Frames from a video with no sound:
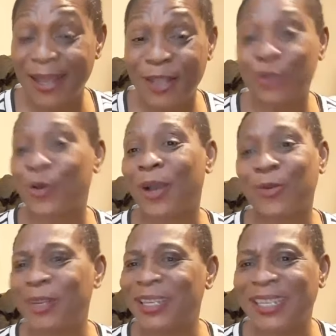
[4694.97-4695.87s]
So I
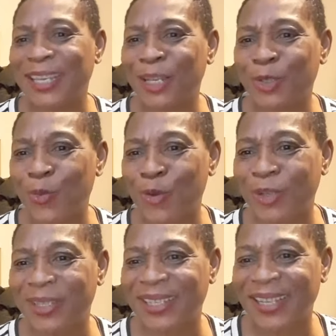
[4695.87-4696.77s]
could need a support
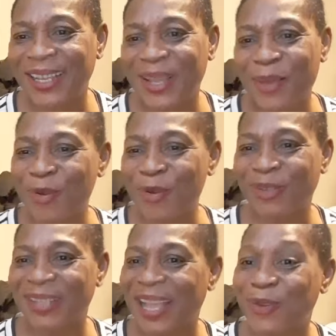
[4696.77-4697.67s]

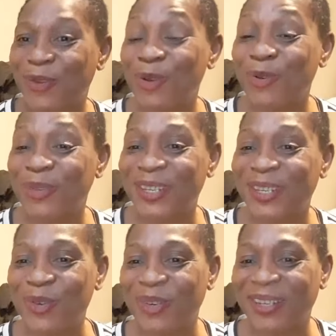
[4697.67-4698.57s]
because I could not do it
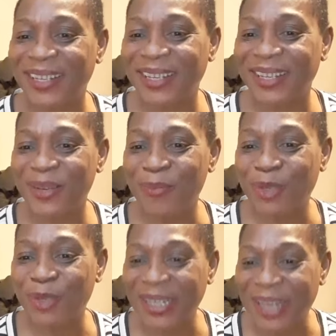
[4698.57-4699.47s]
alone.
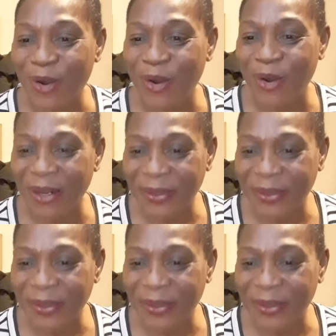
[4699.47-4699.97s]
But in all,